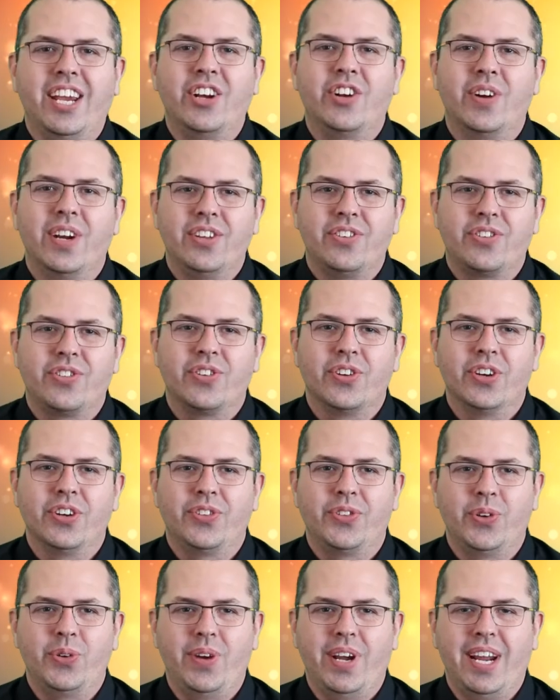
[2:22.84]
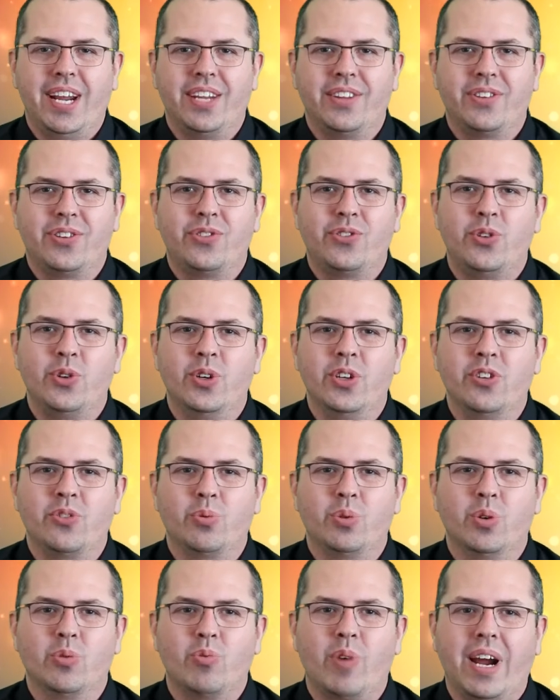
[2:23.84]
In grades 3rd through 8th,
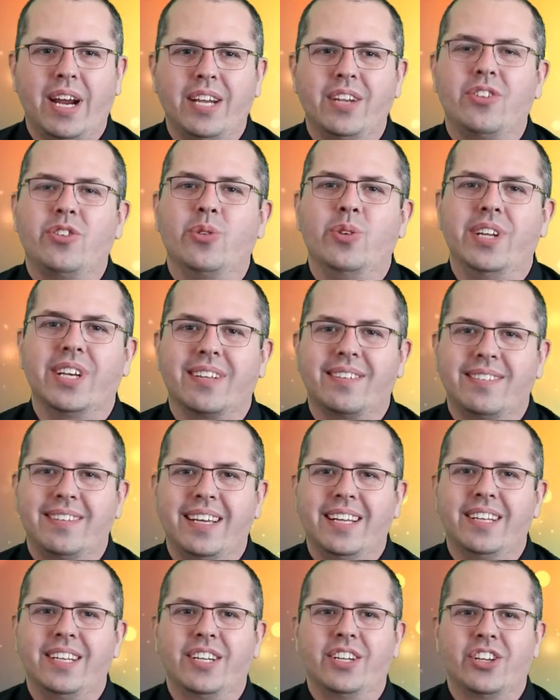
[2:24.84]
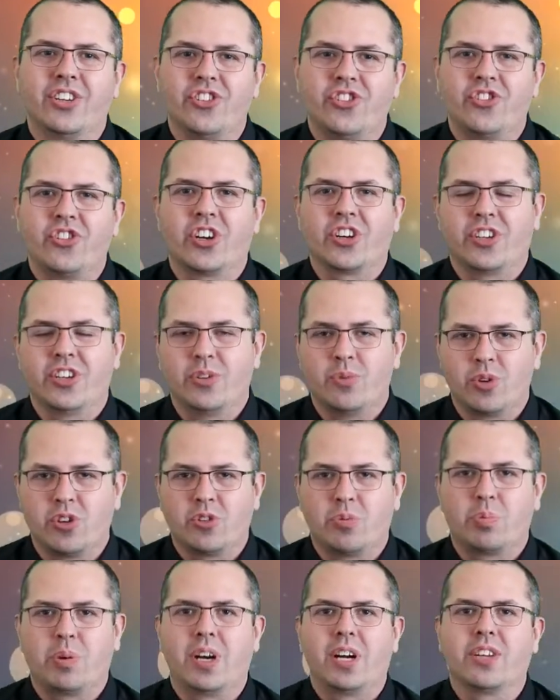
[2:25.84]
students will write to an extended constructed
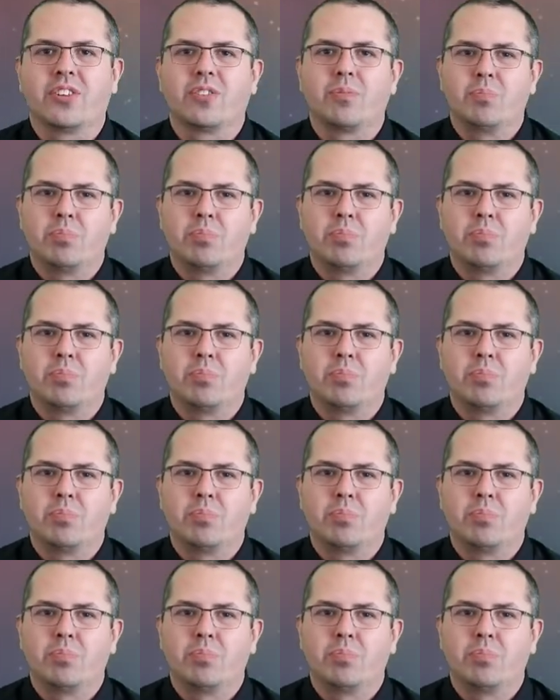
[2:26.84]
response